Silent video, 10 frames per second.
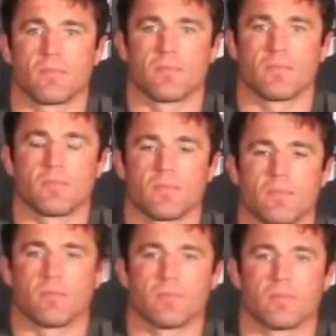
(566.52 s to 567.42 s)
we've seen
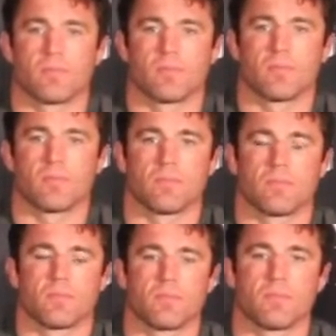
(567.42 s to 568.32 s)
that
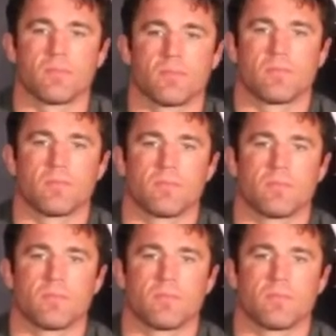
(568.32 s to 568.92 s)
he could take you